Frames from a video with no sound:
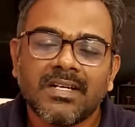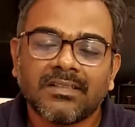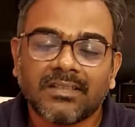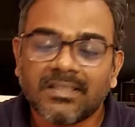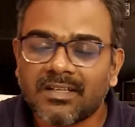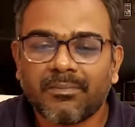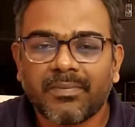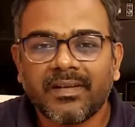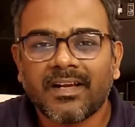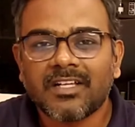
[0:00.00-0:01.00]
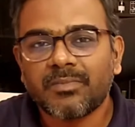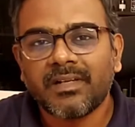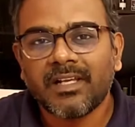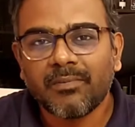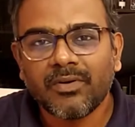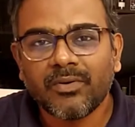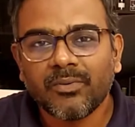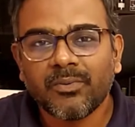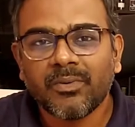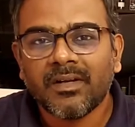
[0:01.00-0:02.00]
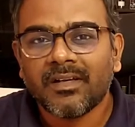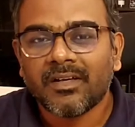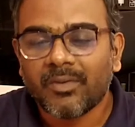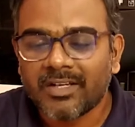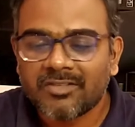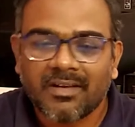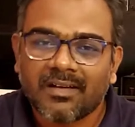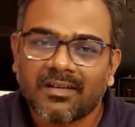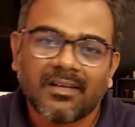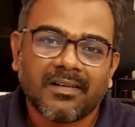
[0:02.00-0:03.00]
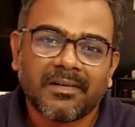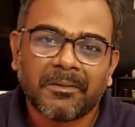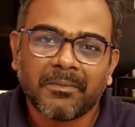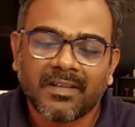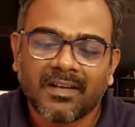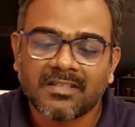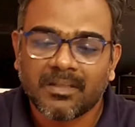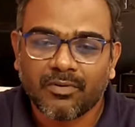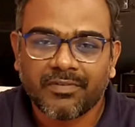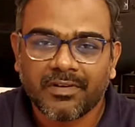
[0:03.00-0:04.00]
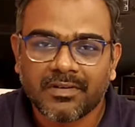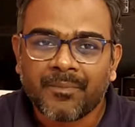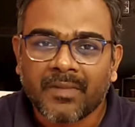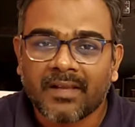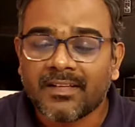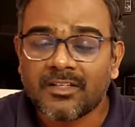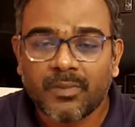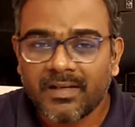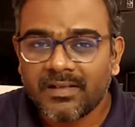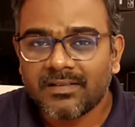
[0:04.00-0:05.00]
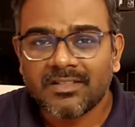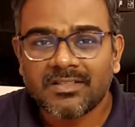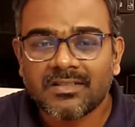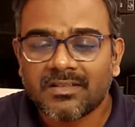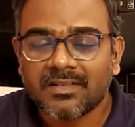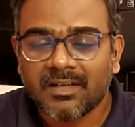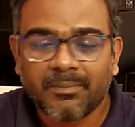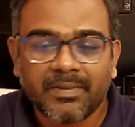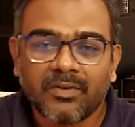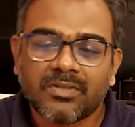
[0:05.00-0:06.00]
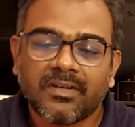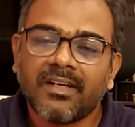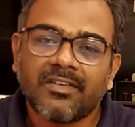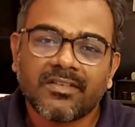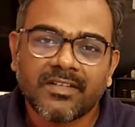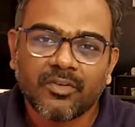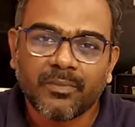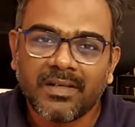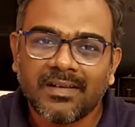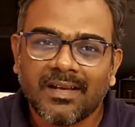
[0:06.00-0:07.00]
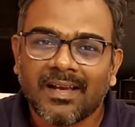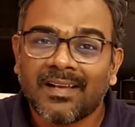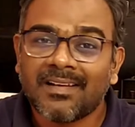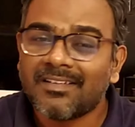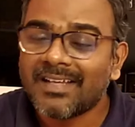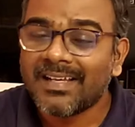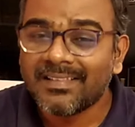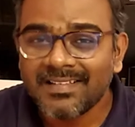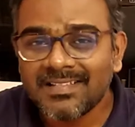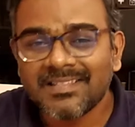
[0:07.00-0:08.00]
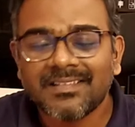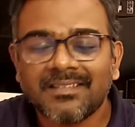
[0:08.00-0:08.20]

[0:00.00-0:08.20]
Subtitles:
that this company has been able to, you know, extract in the last couple of years. And that's why this company looks really interesting to me. And in this